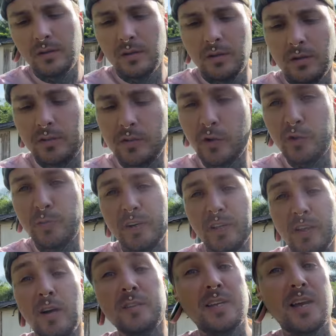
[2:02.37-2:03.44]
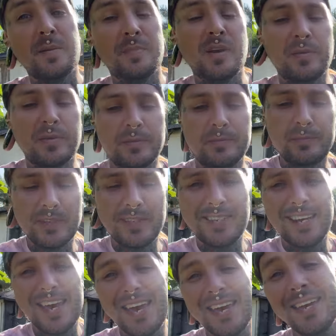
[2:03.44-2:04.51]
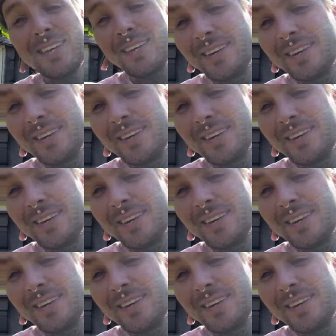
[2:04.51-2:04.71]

So it's been a long time coming, but today,